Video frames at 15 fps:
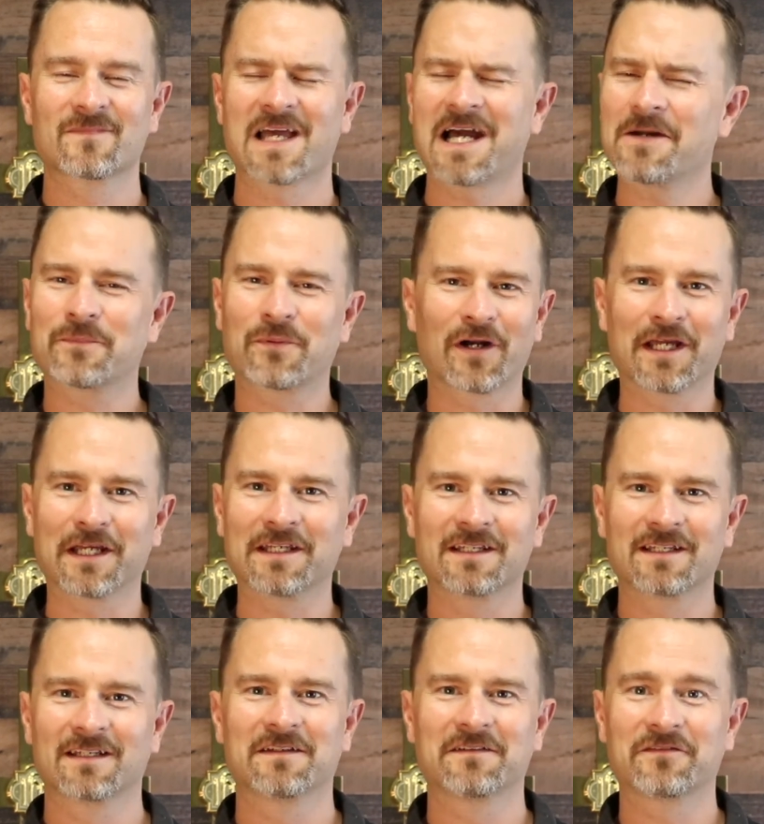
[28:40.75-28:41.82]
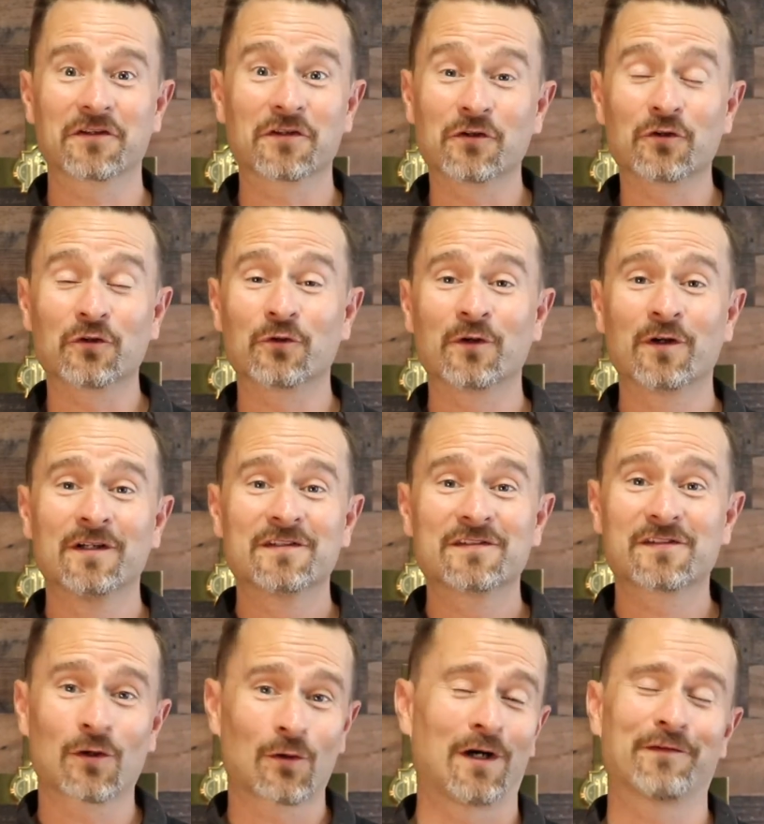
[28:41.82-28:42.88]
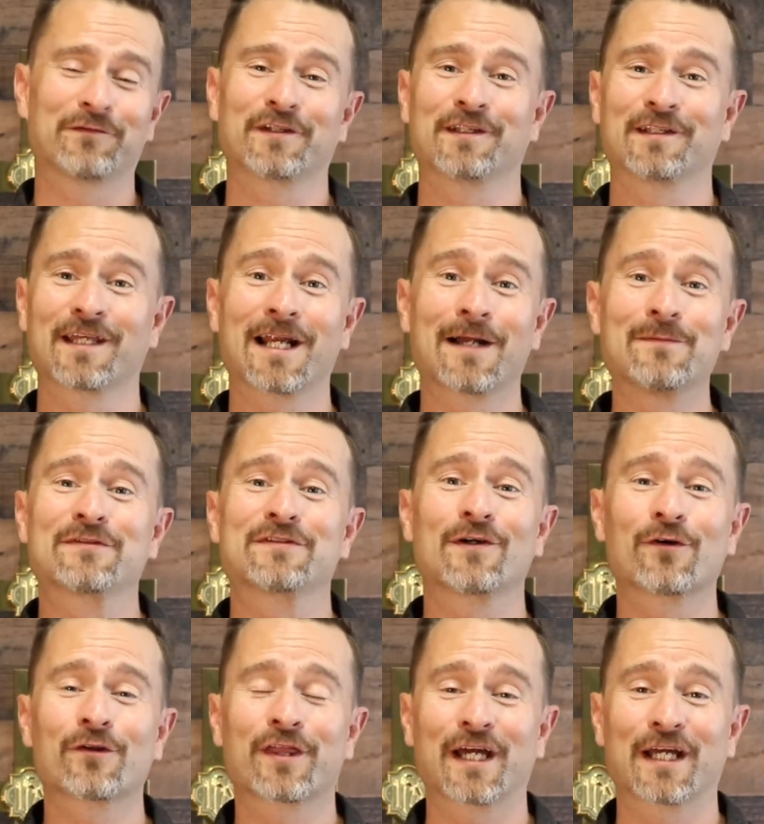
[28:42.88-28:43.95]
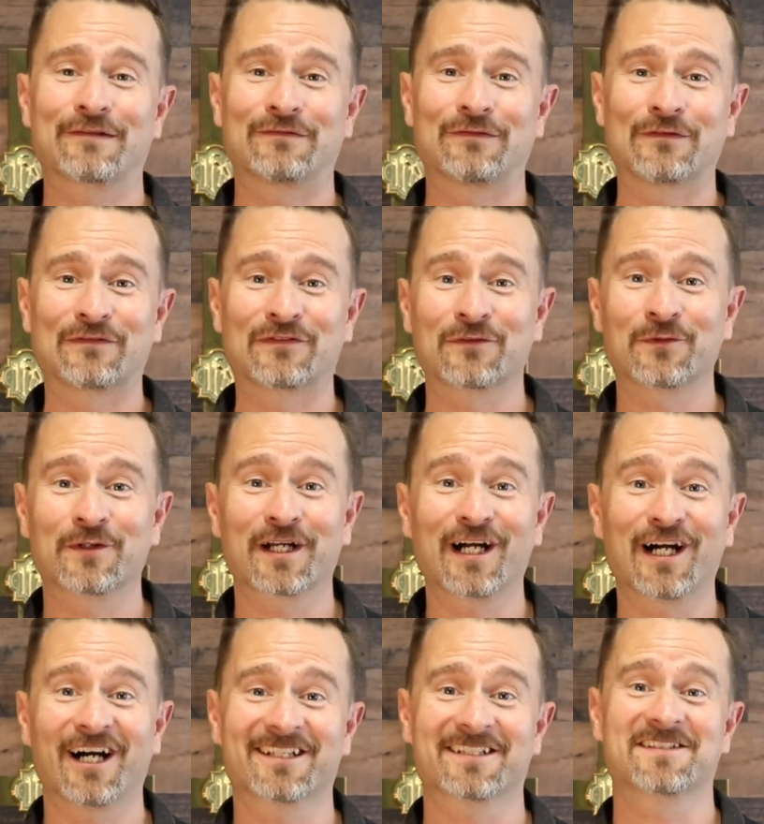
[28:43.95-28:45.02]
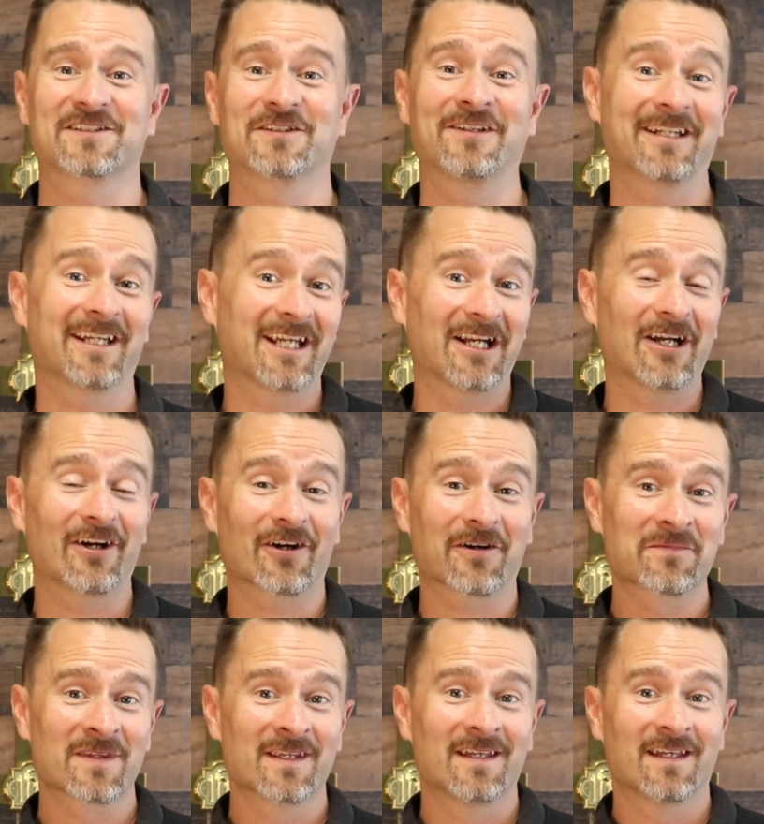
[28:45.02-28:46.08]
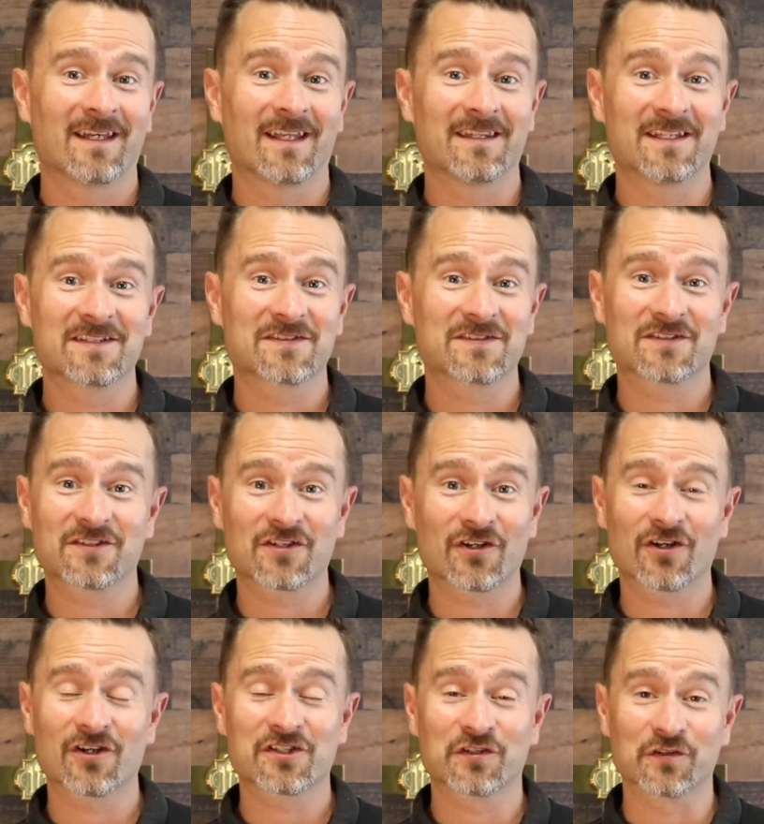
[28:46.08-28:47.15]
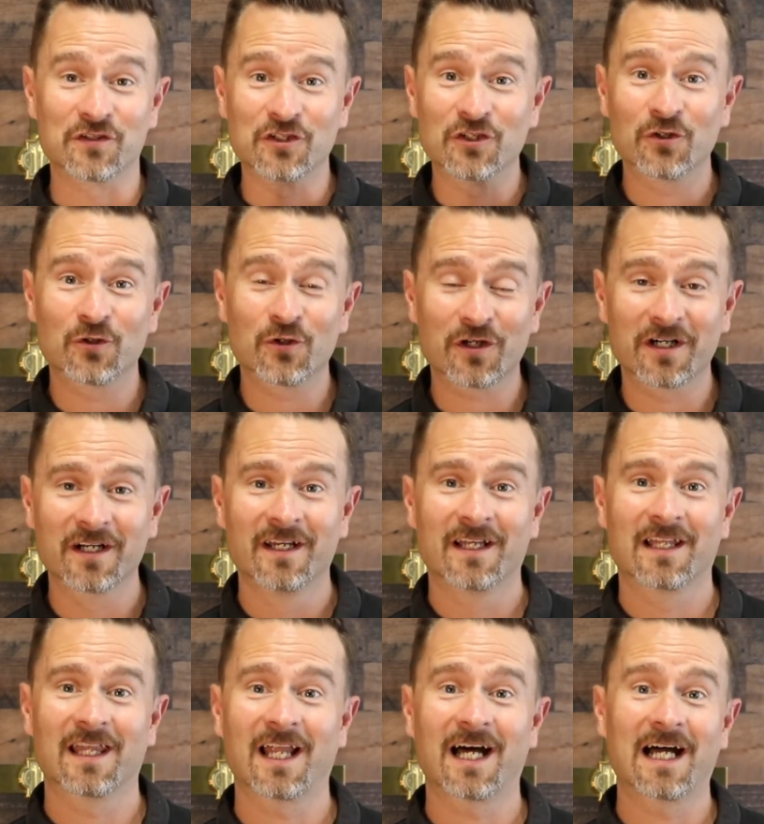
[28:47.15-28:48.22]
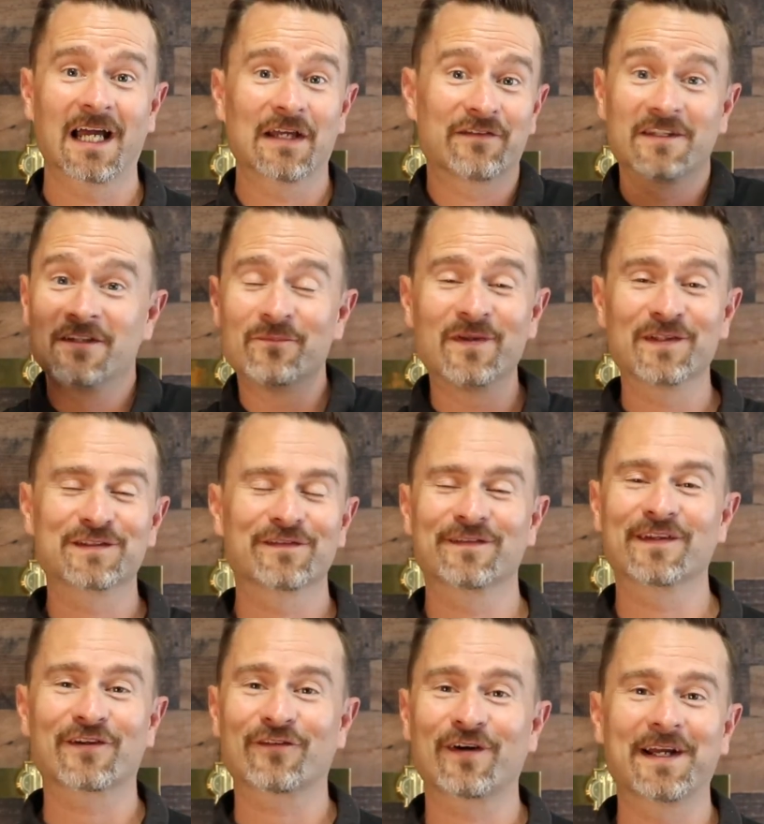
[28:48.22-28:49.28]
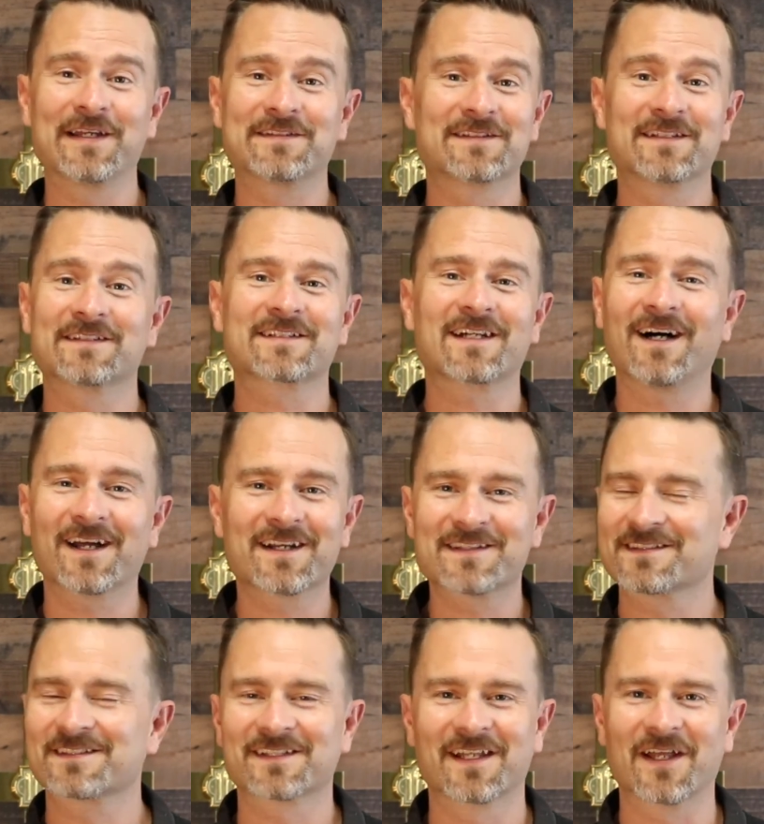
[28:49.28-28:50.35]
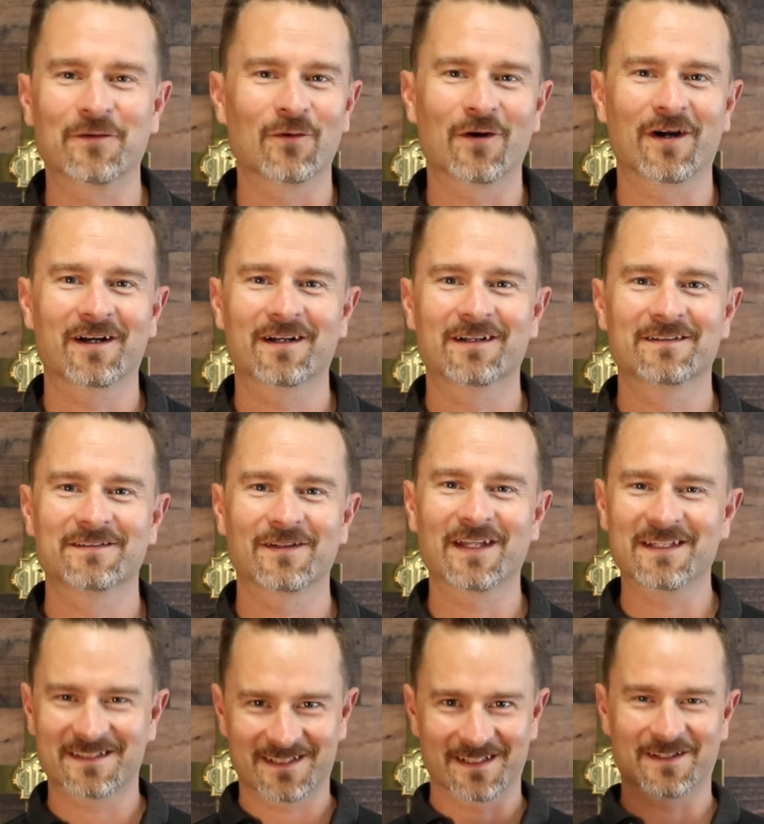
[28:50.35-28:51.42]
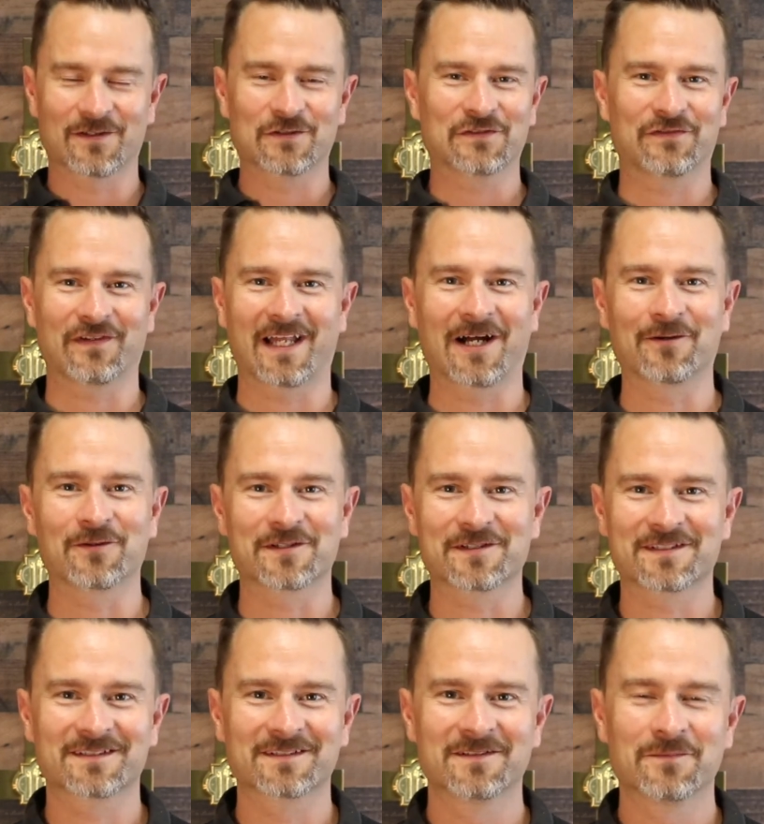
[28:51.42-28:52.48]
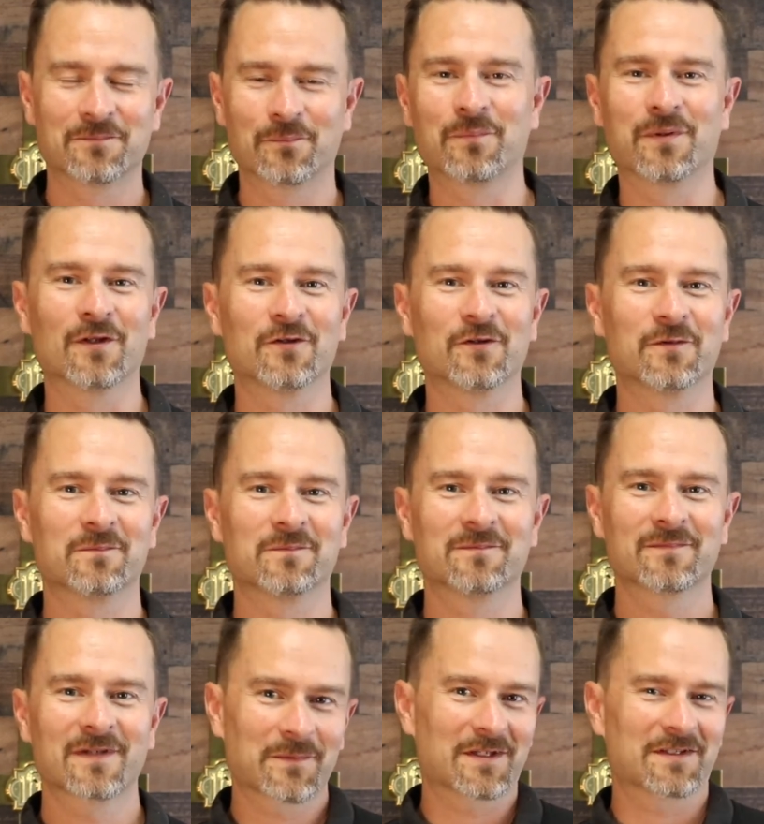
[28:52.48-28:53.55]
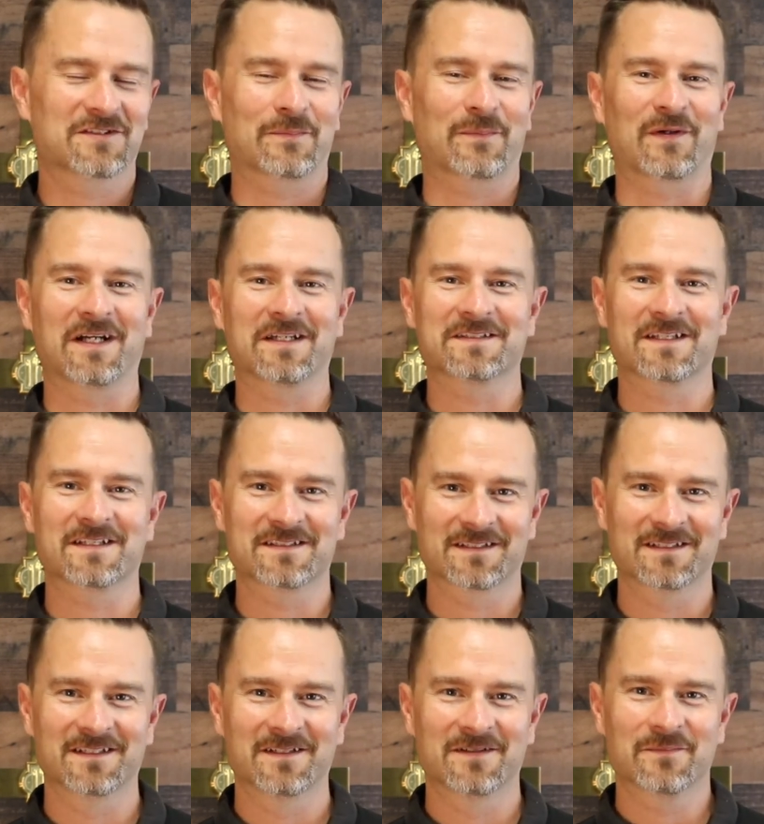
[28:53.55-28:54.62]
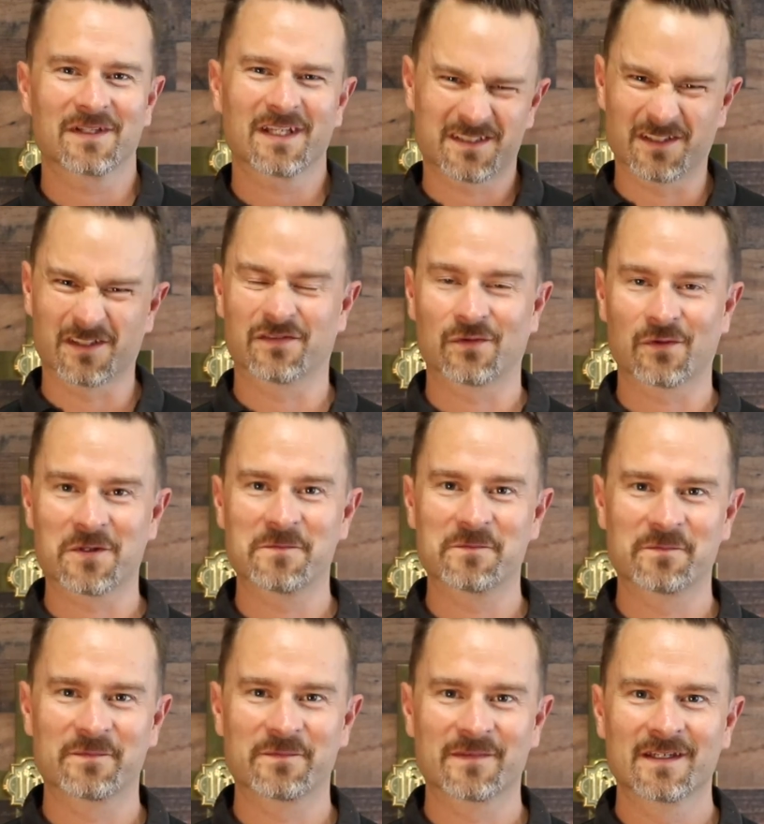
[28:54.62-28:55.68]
I pray for you so often, and I'm so thankful for what God is doing here in this church, in your life. In the midst of the craziness, God is still at work. So let's see those flowers bloom. Maybe it surprise us. Let's look for them.